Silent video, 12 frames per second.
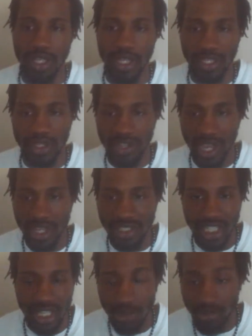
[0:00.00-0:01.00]
and thou
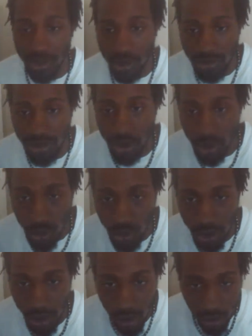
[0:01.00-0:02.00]
shalt observe to
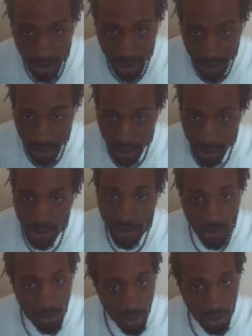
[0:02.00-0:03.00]
do according
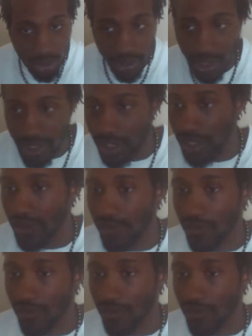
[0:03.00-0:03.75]
to all that they